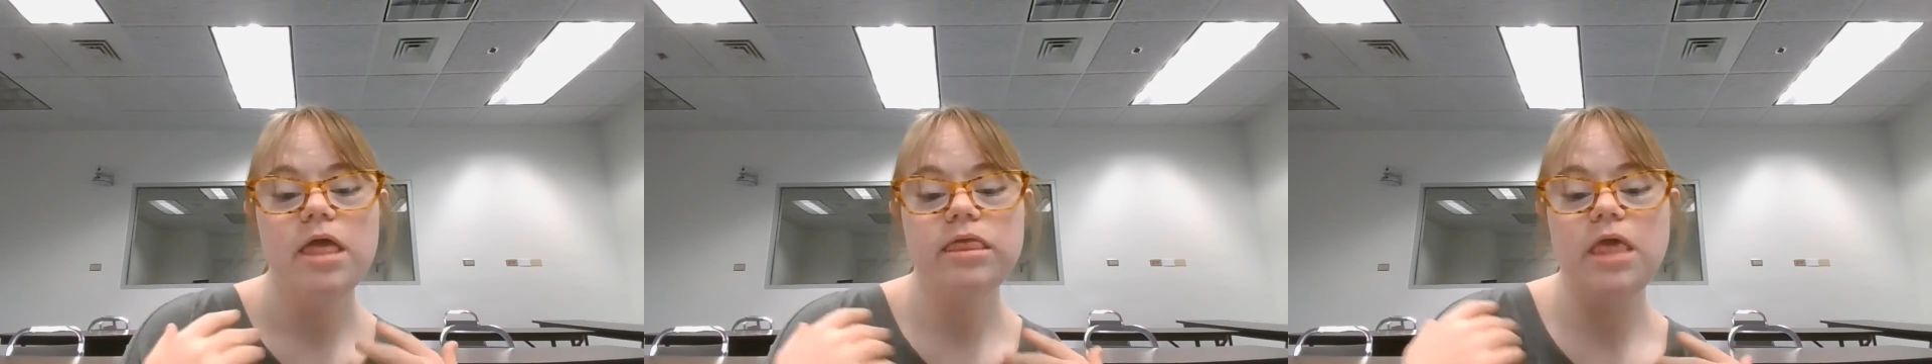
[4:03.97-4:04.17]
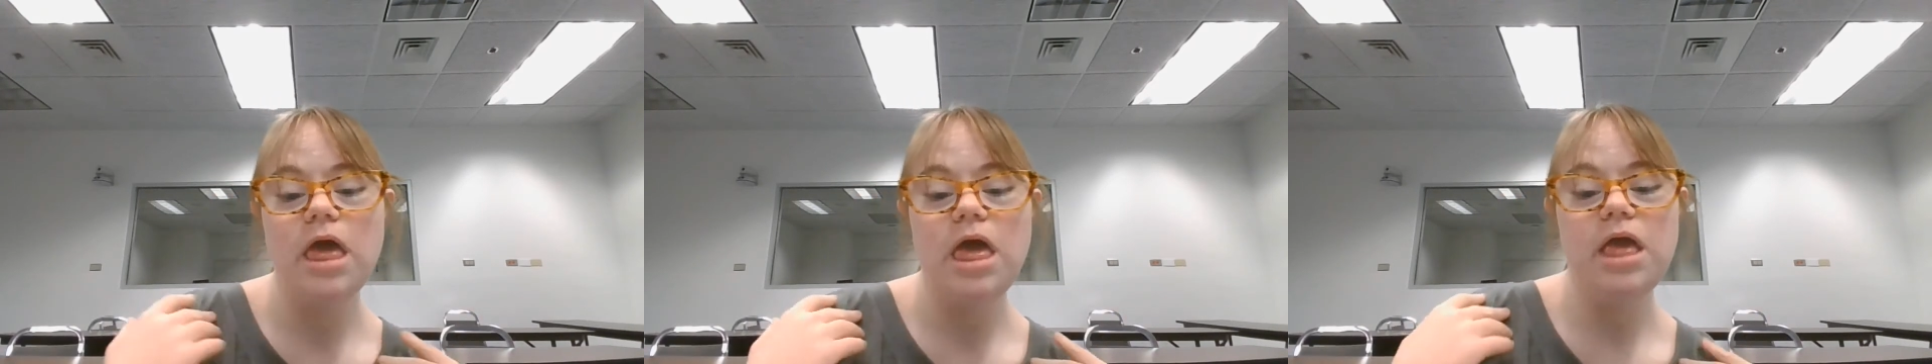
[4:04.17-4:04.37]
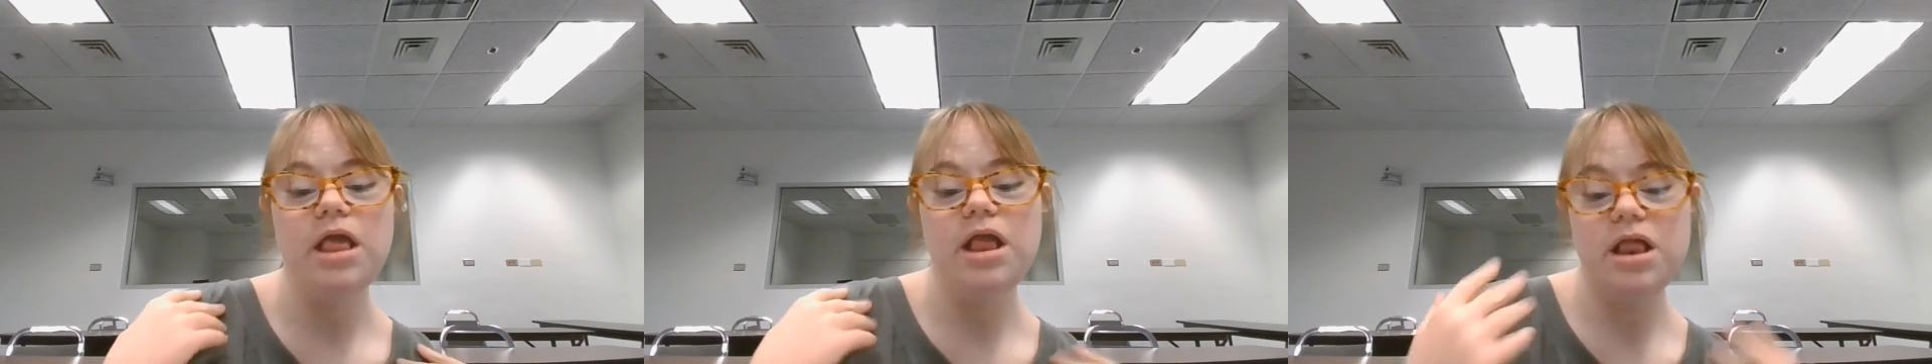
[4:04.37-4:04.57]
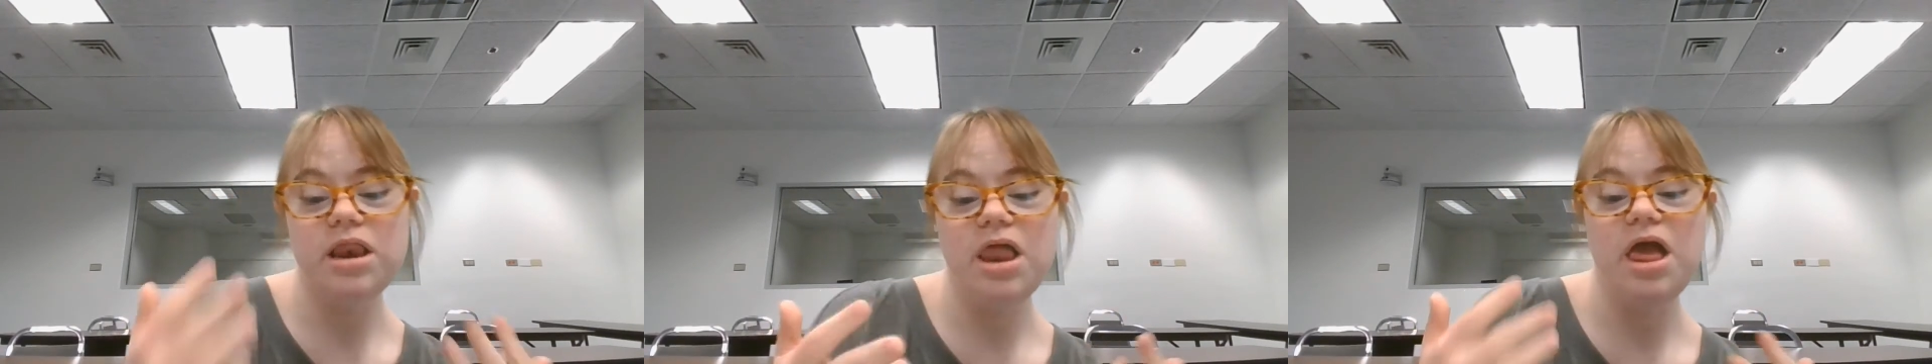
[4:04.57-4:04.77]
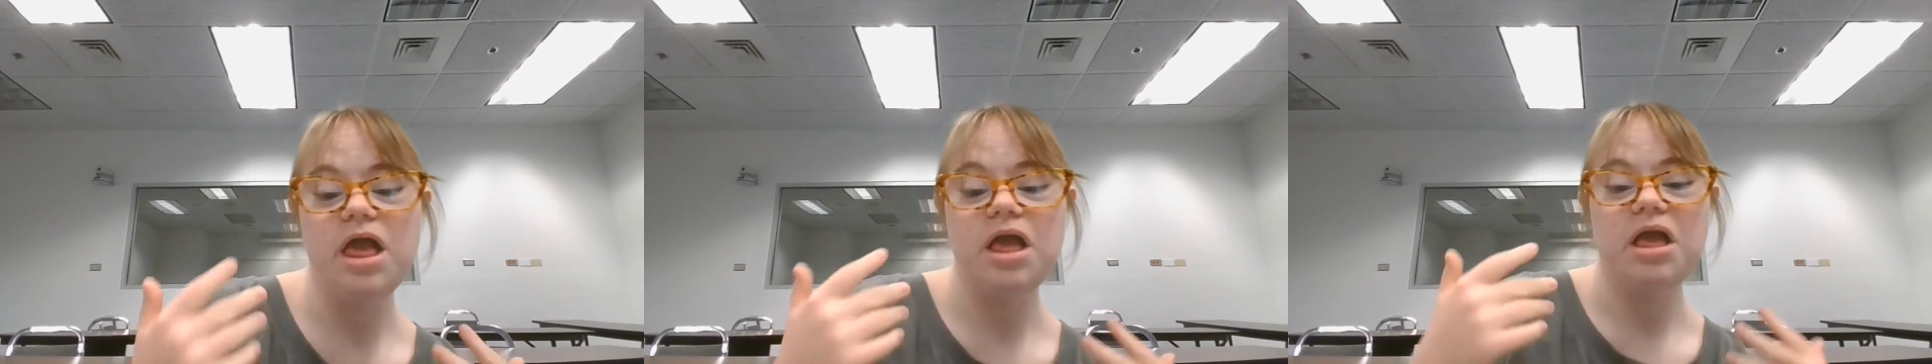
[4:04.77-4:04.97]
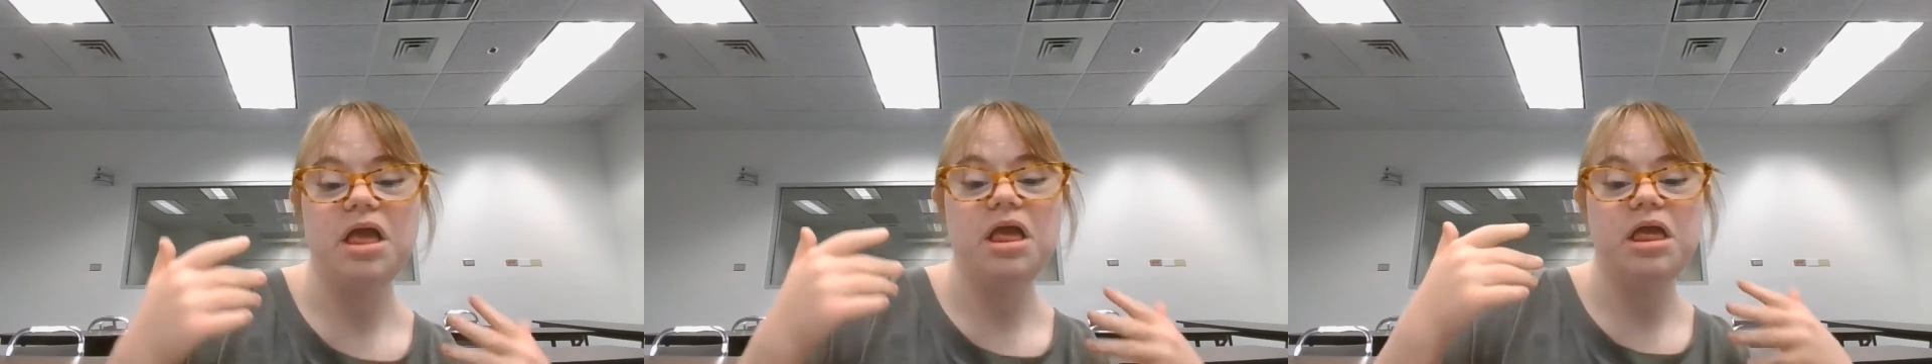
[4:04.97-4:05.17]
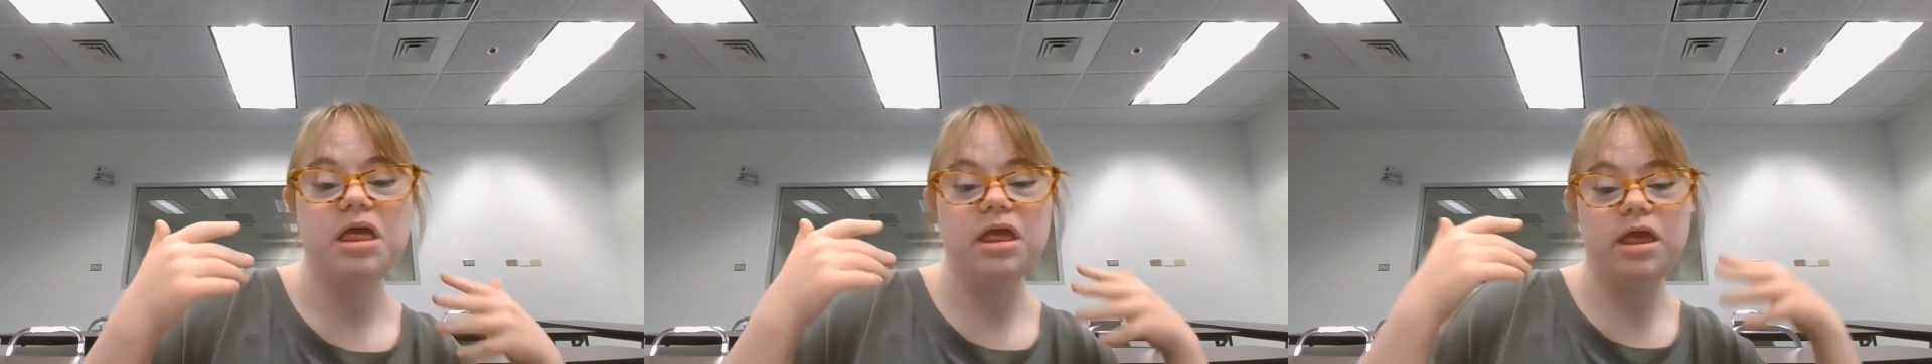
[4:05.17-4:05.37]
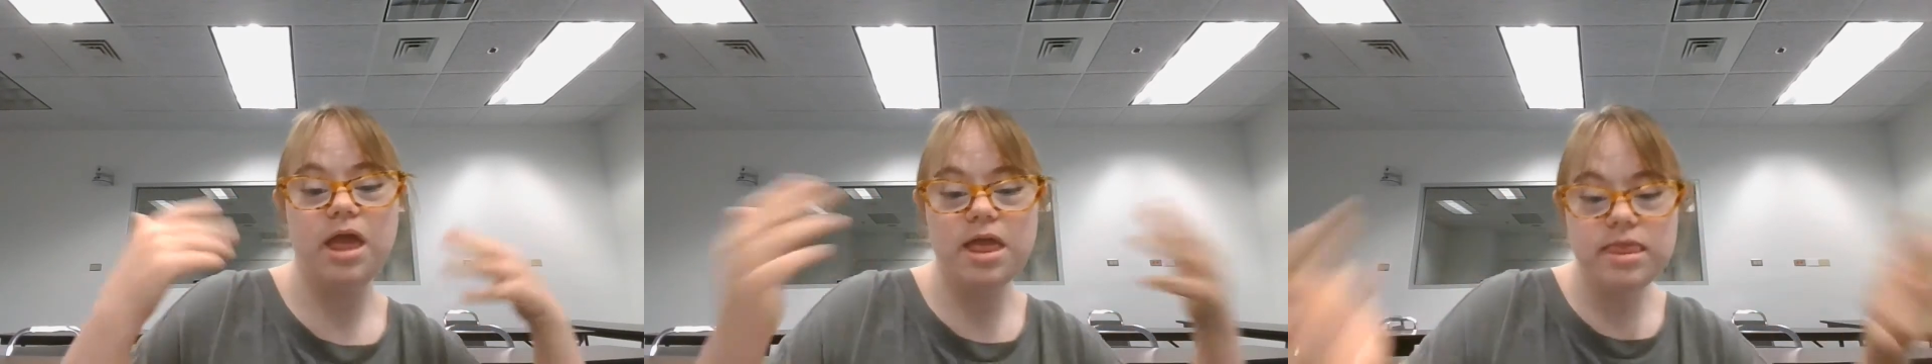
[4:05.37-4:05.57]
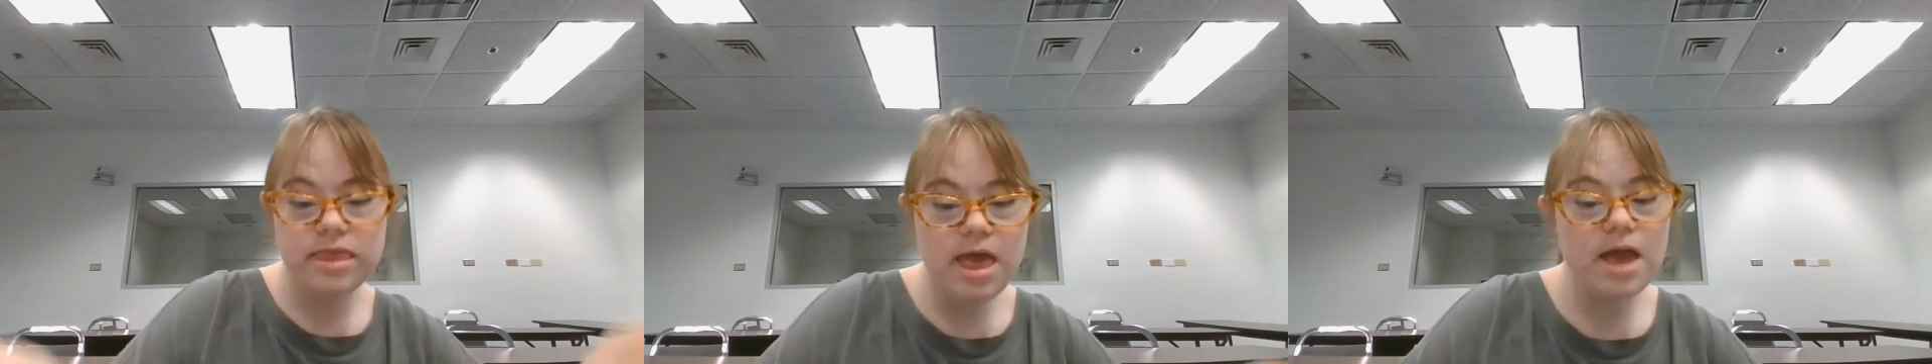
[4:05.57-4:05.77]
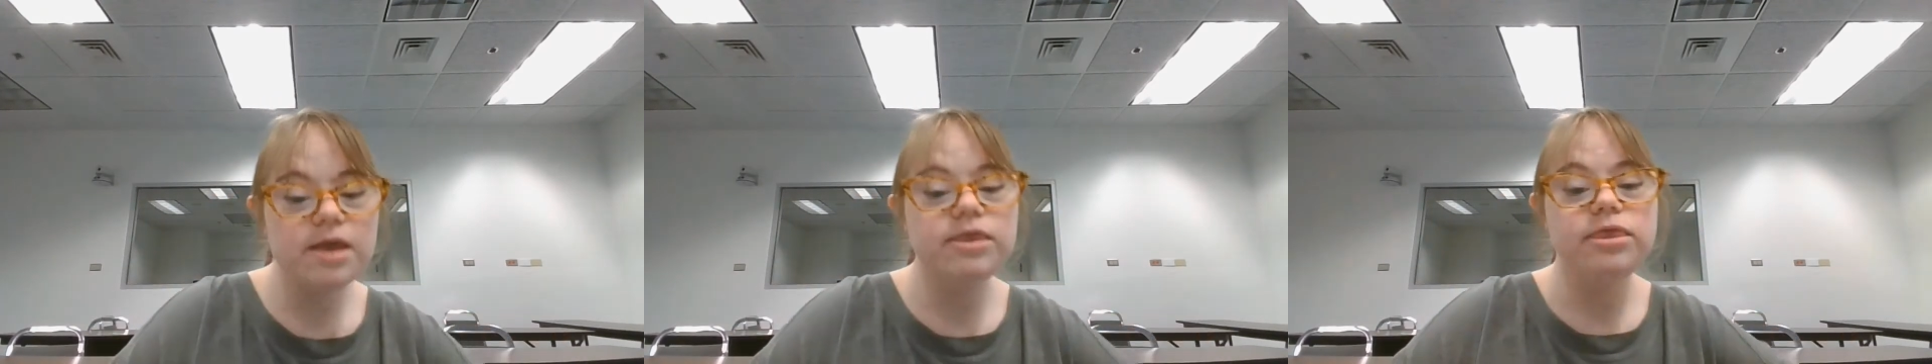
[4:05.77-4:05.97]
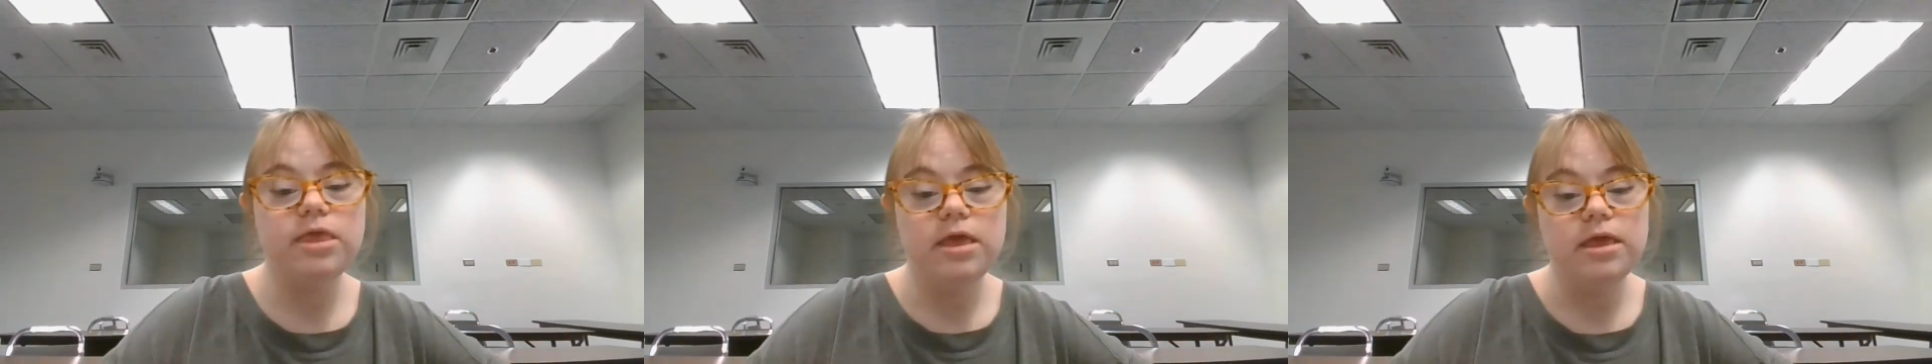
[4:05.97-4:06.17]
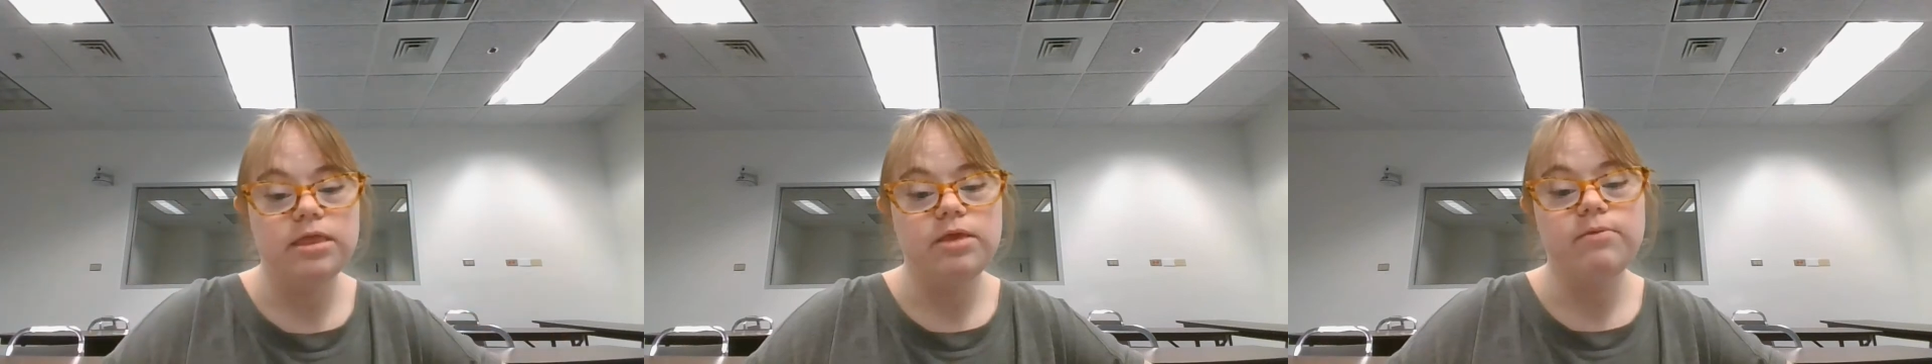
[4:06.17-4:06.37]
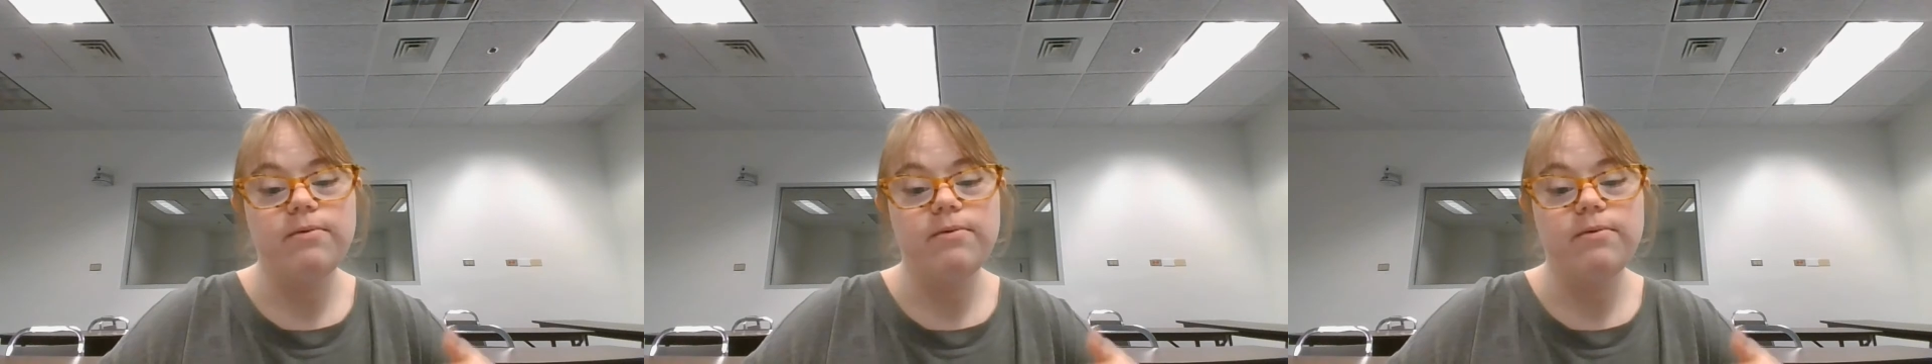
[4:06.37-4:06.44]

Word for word: That like connected